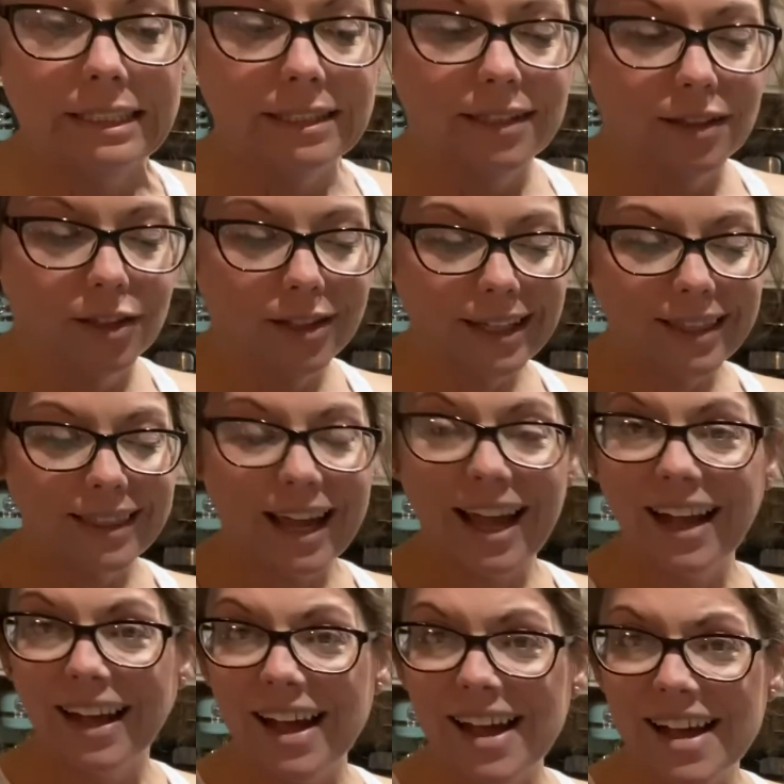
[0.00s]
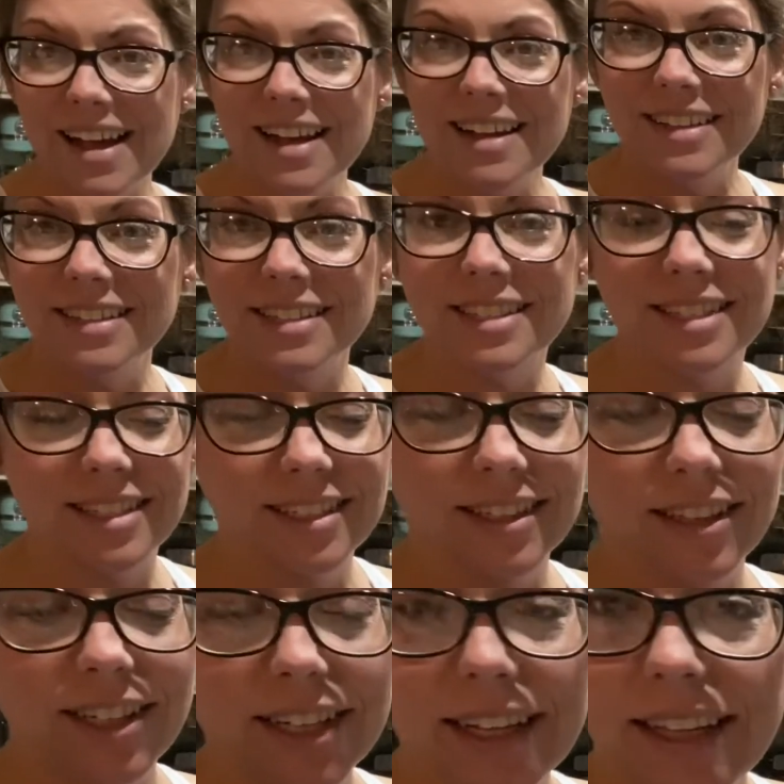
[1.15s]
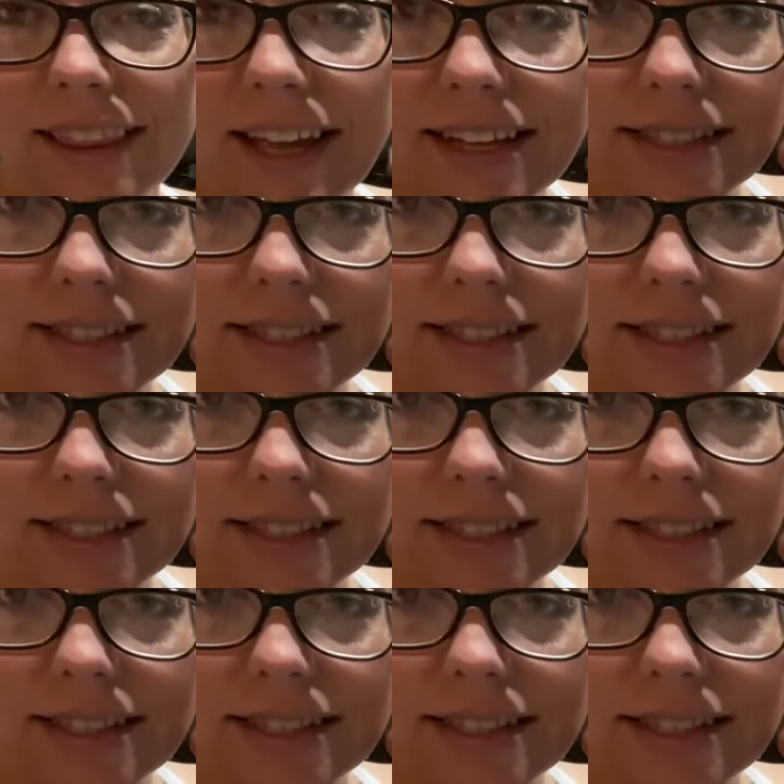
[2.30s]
Look at that, guys. Look at that